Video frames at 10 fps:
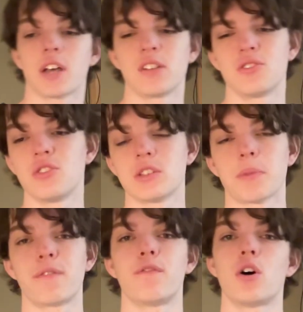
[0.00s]
just use my
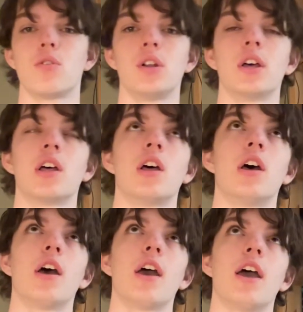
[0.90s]
phone,
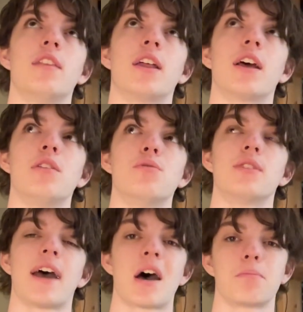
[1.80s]
and then I use an
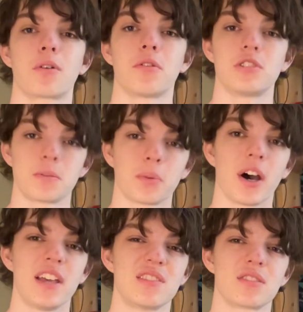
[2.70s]
app called
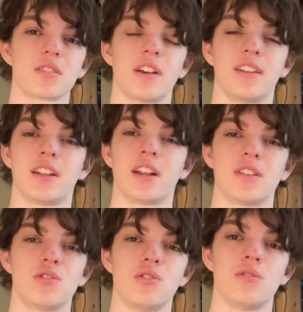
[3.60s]
Splice, and then I
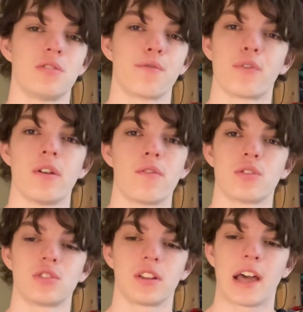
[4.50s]
just use the free
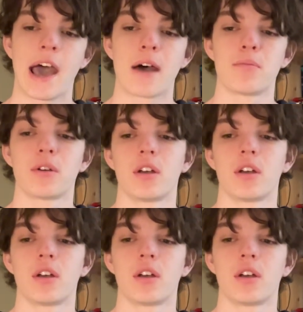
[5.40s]
version of the app.